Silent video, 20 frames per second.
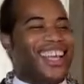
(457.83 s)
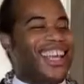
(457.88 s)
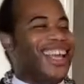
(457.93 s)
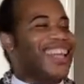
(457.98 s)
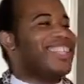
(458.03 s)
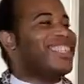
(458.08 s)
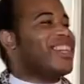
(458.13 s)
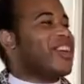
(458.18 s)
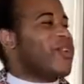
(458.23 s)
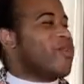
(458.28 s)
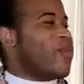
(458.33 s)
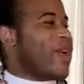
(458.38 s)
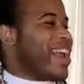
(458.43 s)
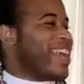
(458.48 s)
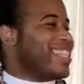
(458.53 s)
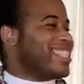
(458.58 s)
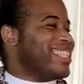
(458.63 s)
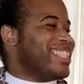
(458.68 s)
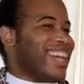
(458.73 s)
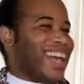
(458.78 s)
It's a
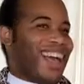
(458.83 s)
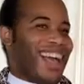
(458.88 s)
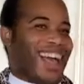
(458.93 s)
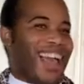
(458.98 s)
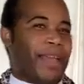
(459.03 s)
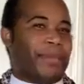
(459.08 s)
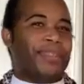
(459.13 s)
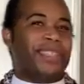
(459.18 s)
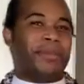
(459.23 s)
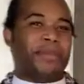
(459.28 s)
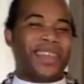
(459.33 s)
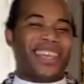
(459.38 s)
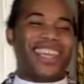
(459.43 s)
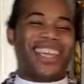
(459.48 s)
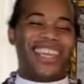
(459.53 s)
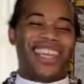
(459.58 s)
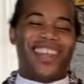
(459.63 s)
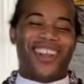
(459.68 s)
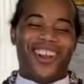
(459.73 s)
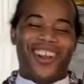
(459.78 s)
great time to be
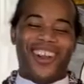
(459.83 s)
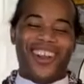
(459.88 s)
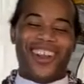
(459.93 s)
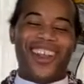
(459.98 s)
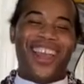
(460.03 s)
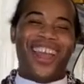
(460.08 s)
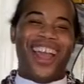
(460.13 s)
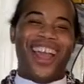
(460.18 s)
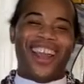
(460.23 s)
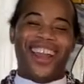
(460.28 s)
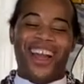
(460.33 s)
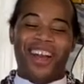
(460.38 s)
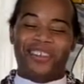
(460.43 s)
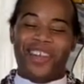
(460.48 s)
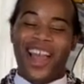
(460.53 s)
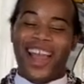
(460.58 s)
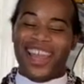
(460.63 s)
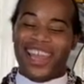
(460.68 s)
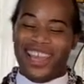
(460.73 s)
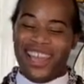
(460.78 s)
here in
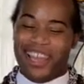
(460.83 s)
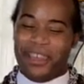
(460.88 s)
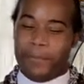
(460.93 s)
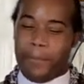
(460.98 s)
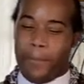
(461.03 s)
Hawaii.